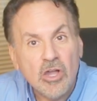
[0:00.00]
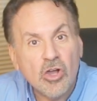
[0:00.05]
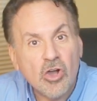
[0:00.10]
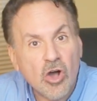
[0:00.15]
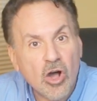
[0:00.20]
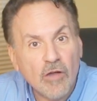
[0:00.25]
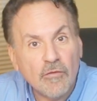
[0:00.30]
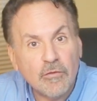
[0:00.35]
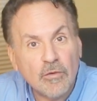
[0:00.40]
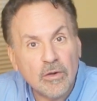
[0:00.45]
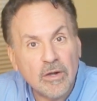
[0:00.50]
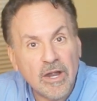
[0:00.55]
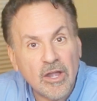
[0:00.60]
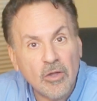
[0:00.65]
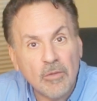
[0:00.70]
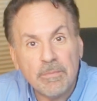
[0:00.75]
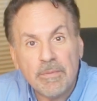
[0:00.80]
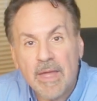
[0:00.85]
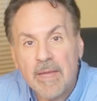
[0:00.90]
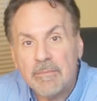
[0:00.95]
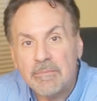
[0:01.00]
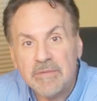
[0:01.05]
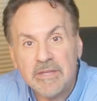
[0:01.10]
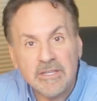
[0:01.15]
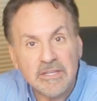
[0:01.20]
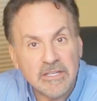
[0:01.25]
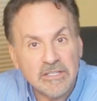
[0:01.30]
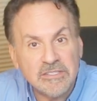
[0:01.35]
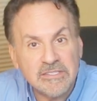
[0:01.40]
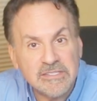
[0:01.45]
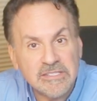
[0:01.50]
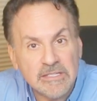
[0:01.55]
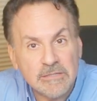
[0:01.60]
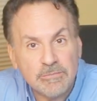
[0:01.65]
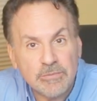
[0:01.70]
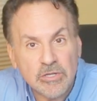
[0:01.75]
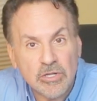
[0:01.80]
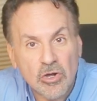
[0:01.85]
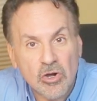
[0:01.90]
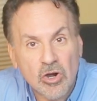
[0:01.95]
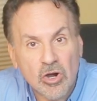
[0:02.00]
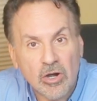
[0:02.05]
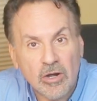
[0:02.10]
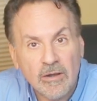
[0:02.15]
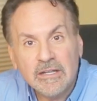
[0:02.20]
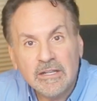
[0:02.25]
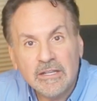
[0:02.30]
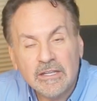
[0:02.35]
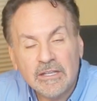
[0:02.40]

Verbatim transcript: Call for help and begin CPR.